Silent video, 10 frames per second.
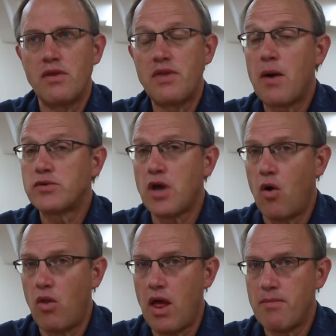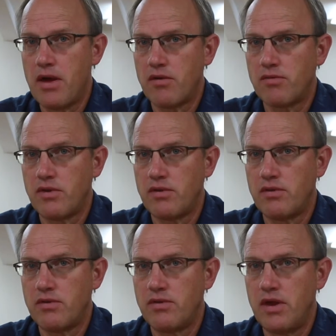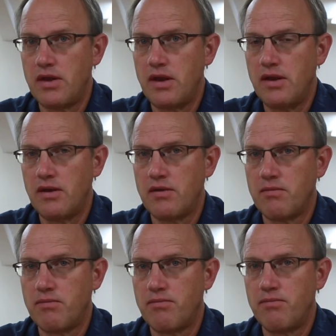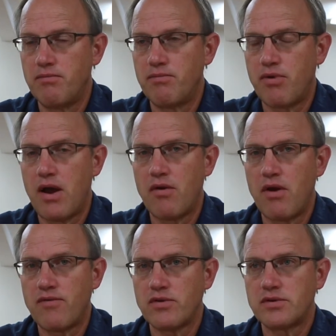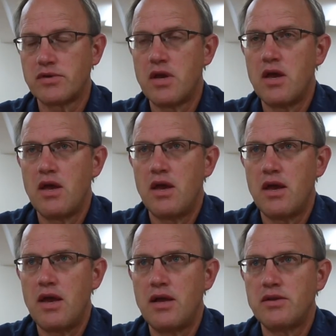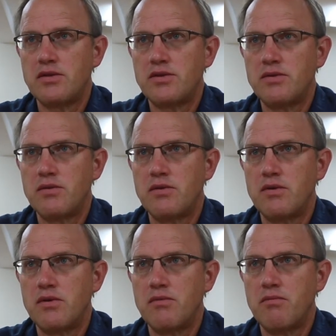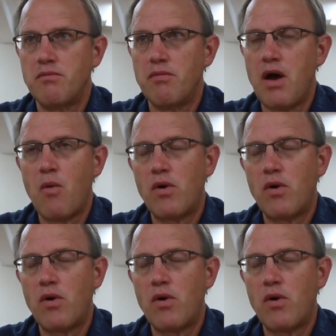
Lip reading: that was a whole lot better than any of the prior efforts. And I